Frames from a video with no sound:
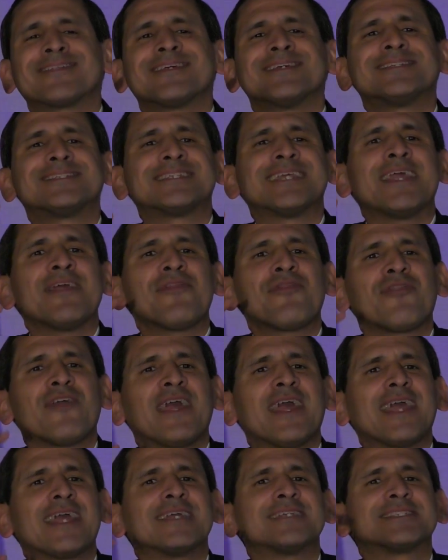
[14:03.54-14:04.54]
to see
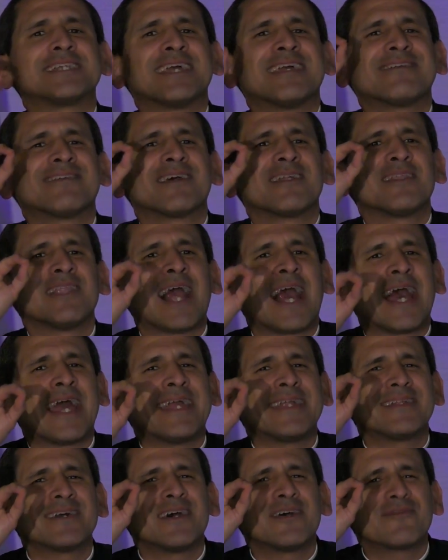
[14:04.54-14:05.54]
things in the
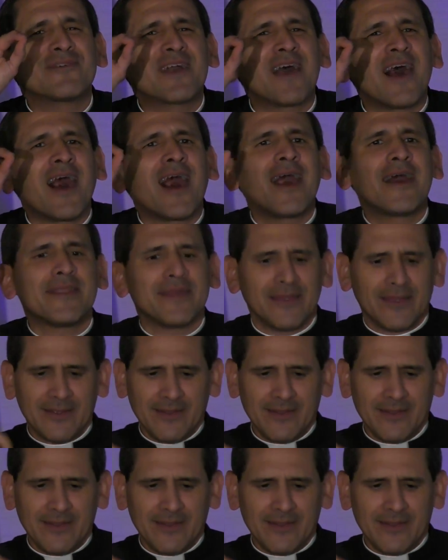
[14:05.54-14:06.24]
light of God.